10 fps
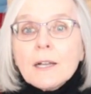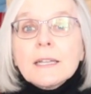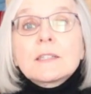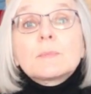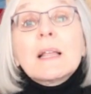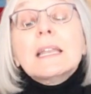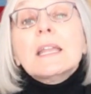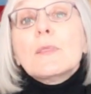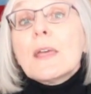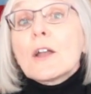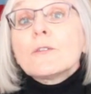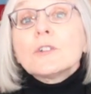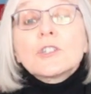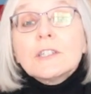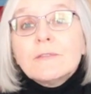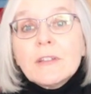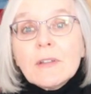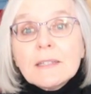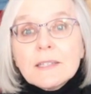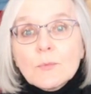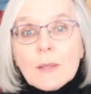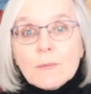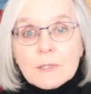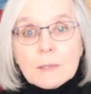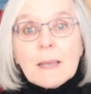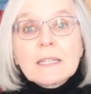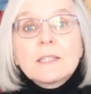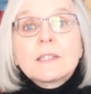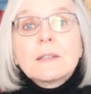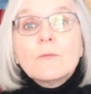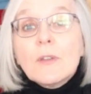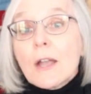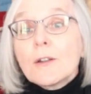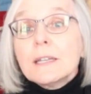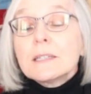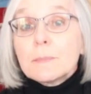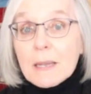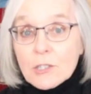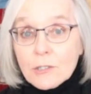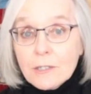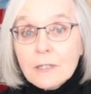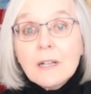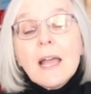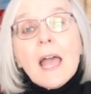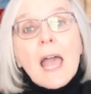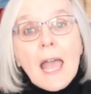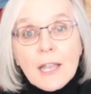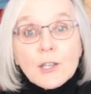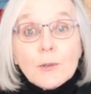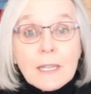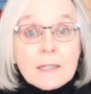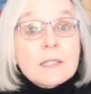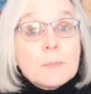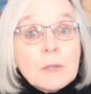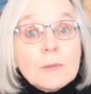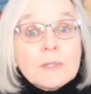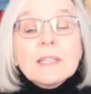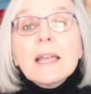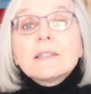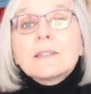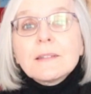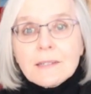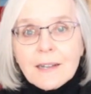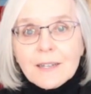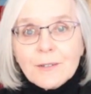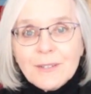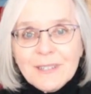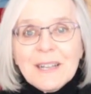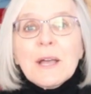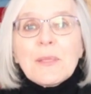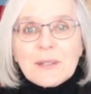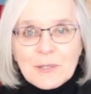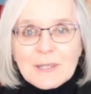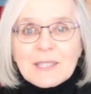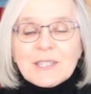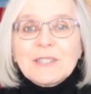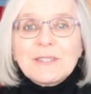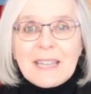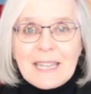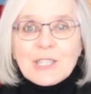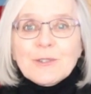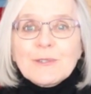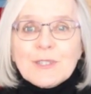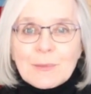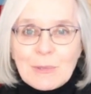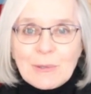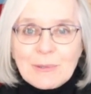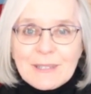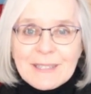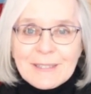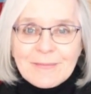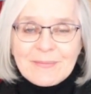explaining their version of events with respect to some very special and unique spoons, hence the title, The Twistical Nature of Spoons.